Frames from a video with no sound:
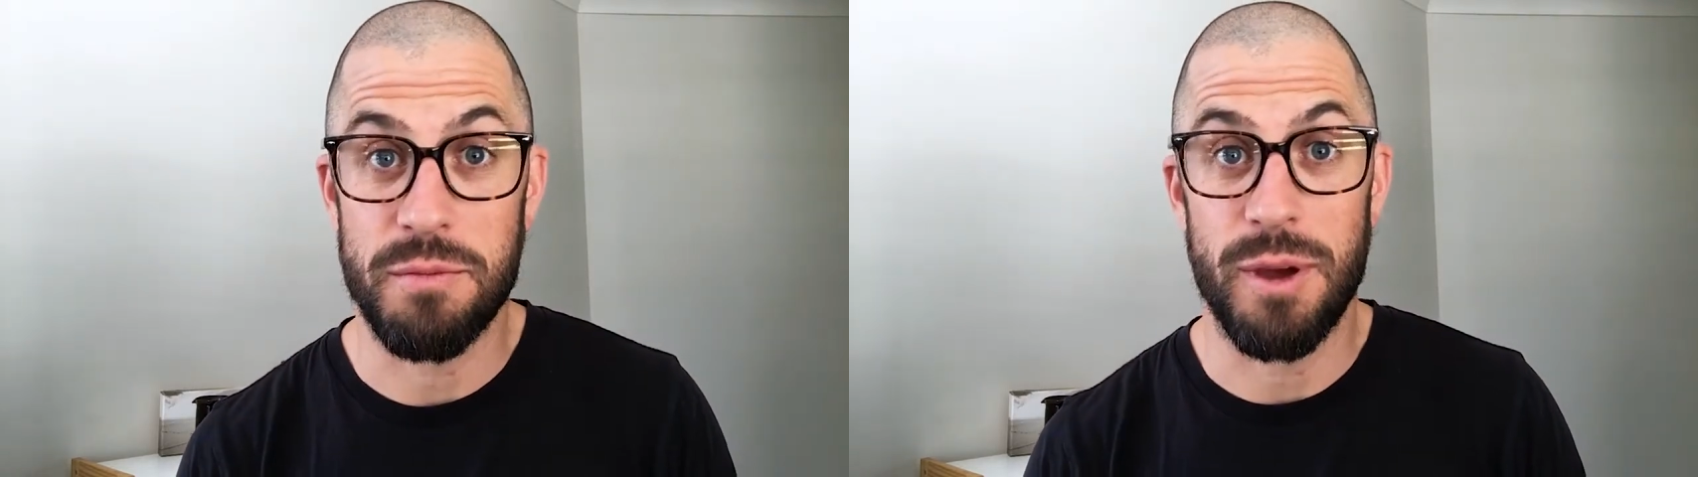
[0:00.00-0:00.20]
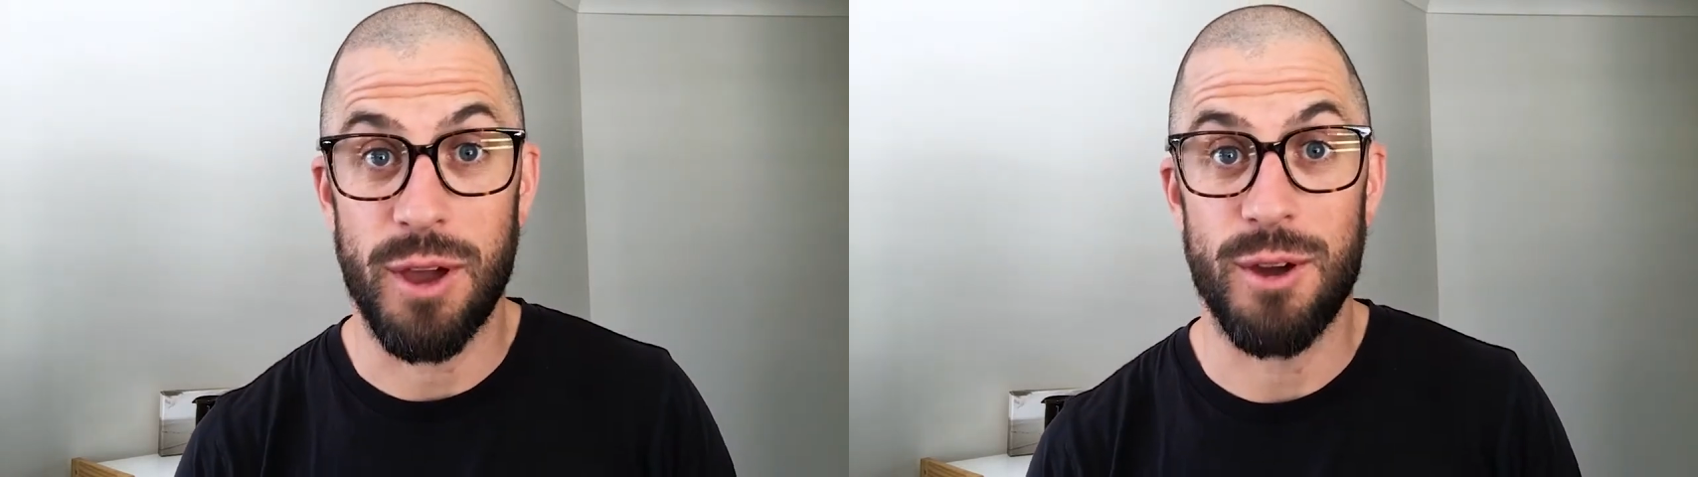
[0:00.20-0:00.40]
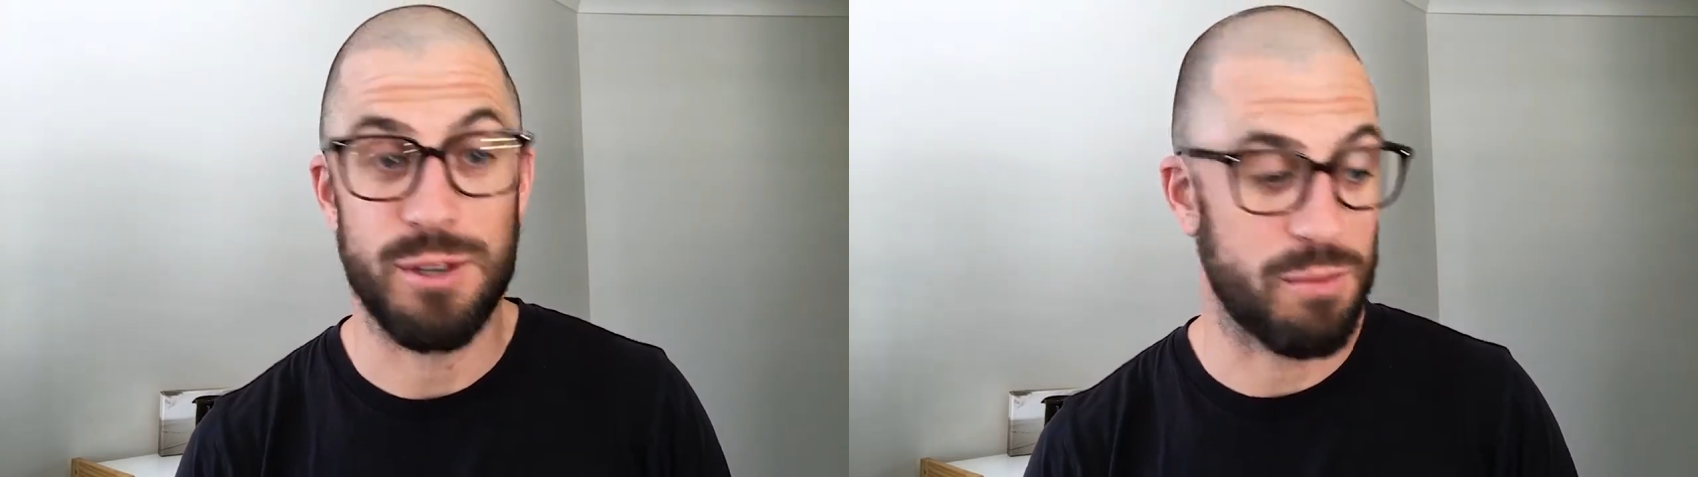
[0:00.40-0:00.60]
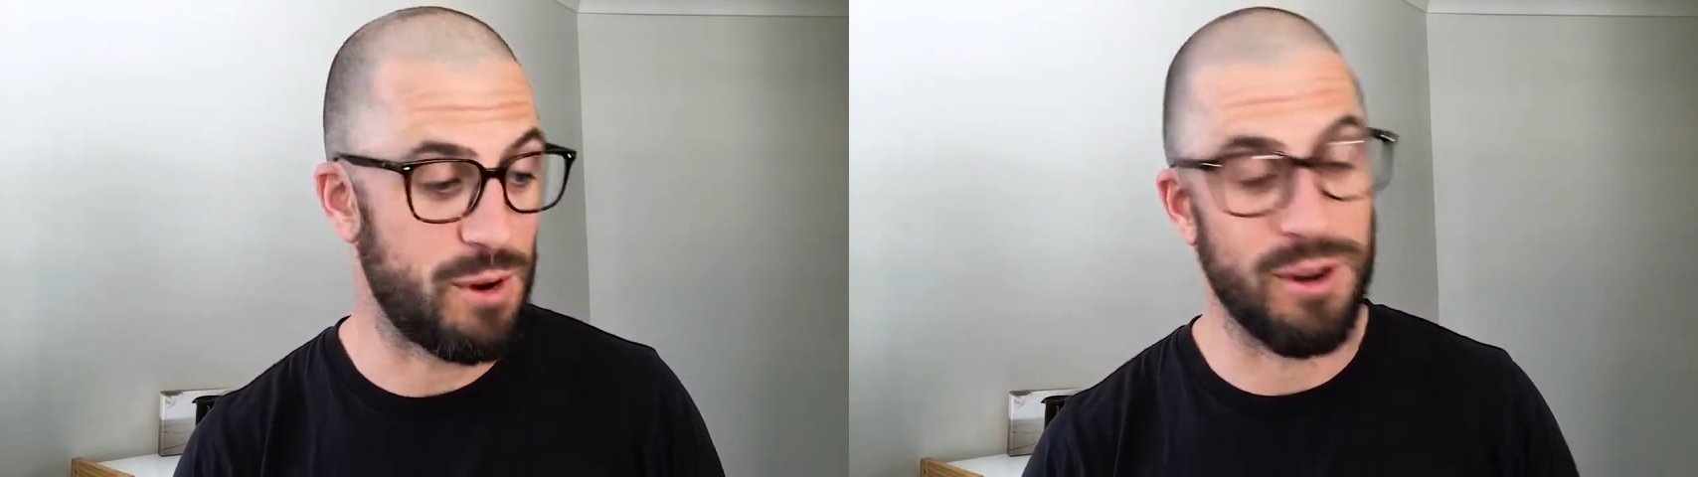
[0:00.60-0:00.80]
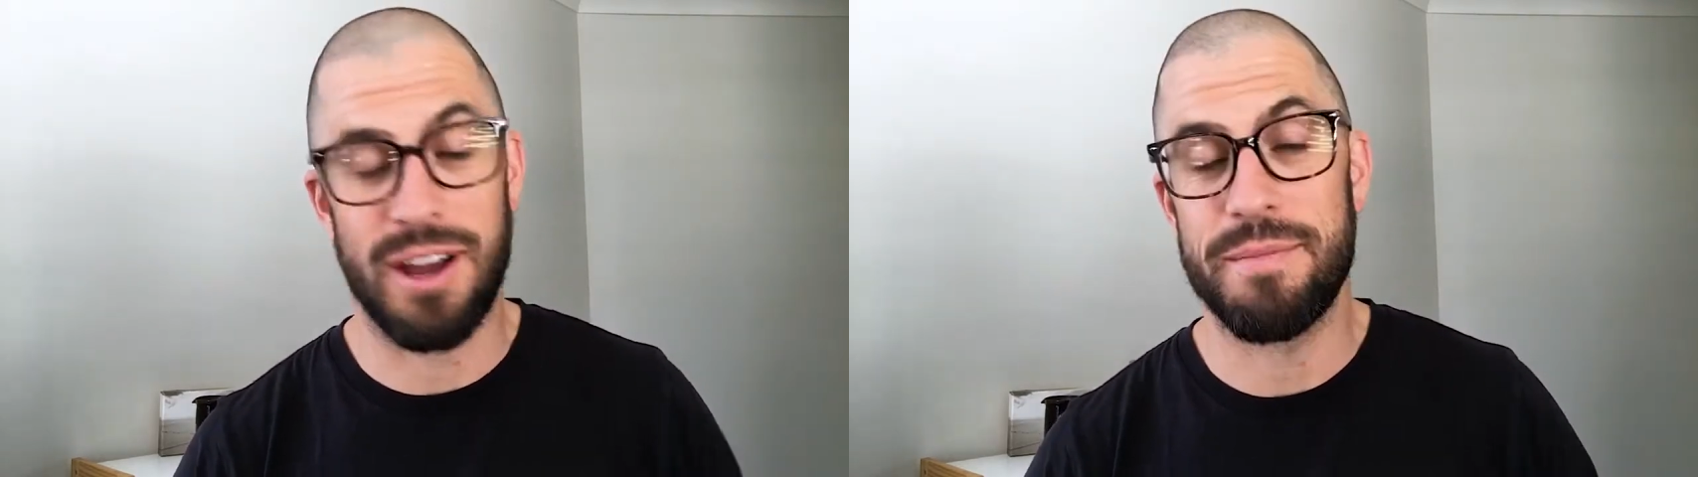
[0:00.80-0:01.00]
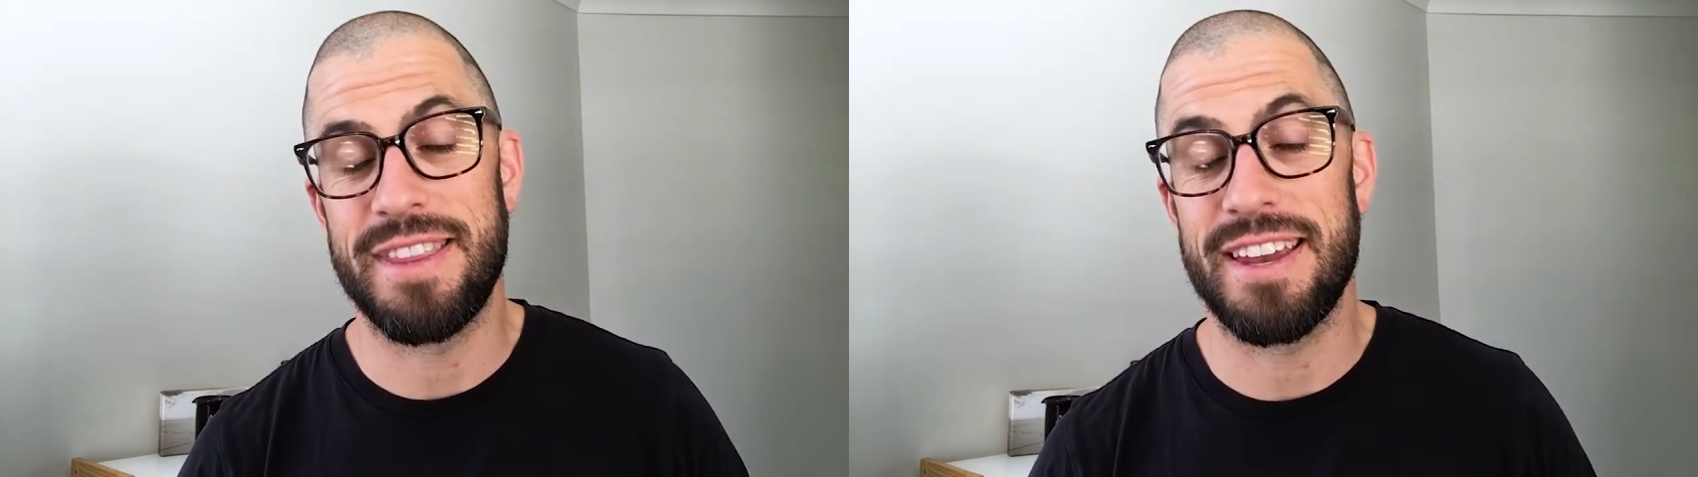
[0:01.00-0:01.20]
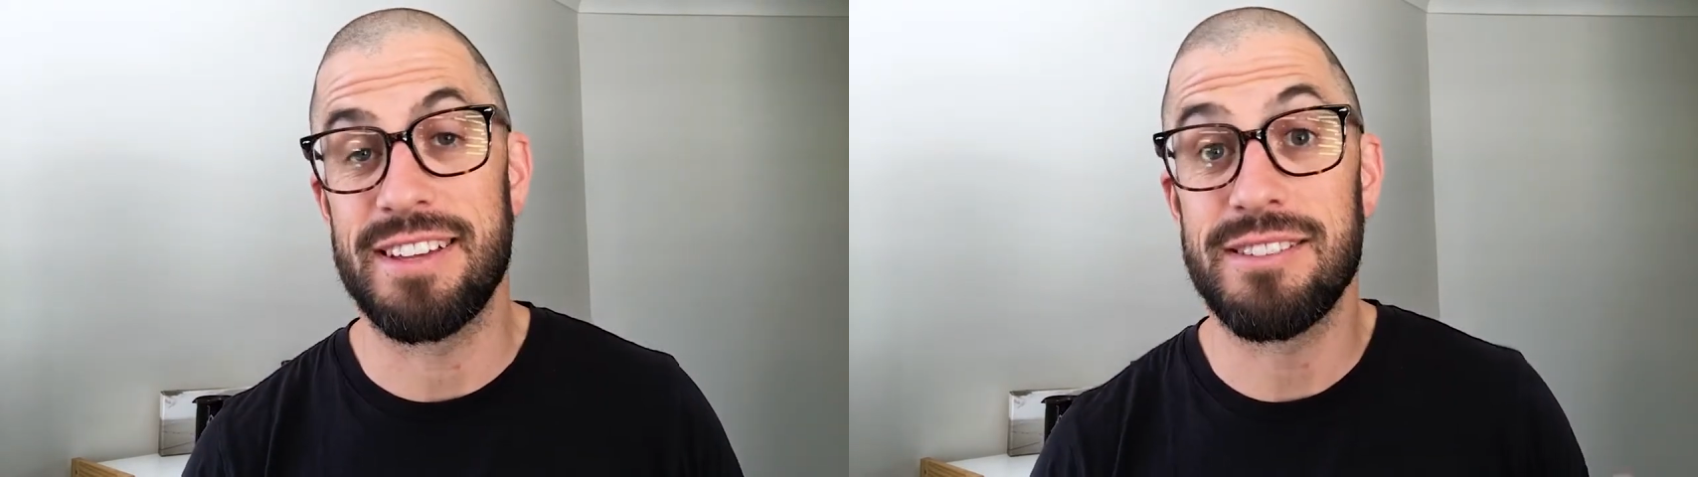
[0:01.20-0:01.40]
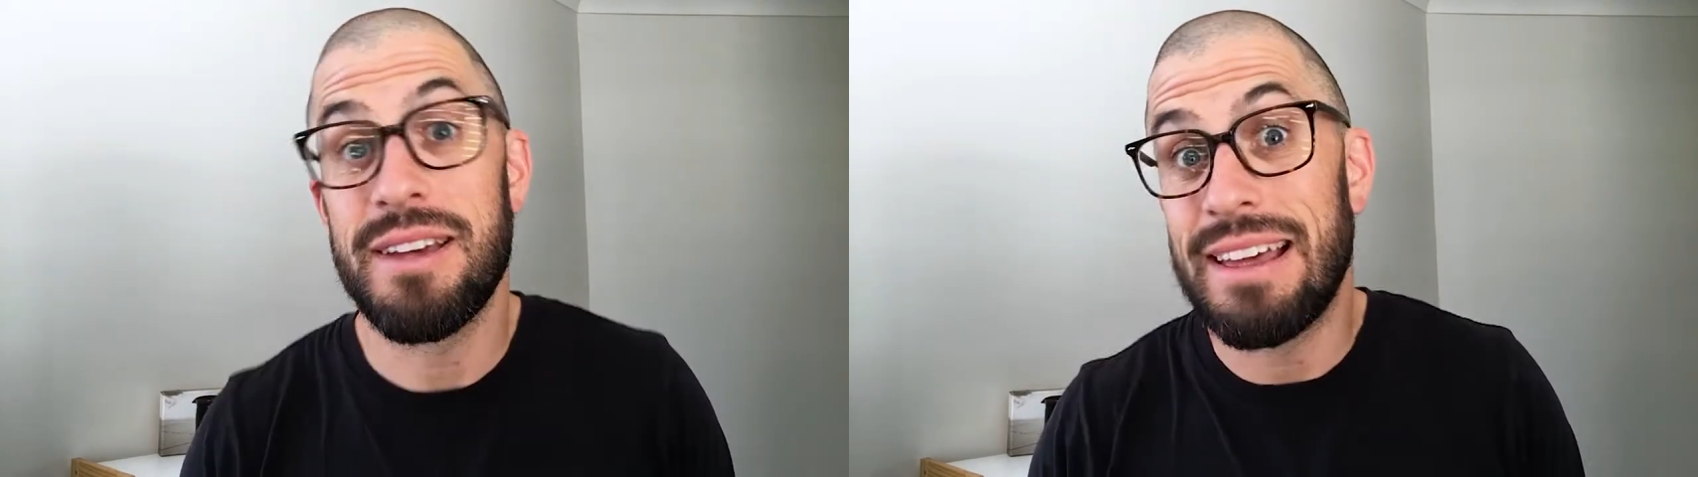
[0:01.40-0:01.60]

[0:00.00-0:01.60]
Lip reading: in my coaching program, and that is,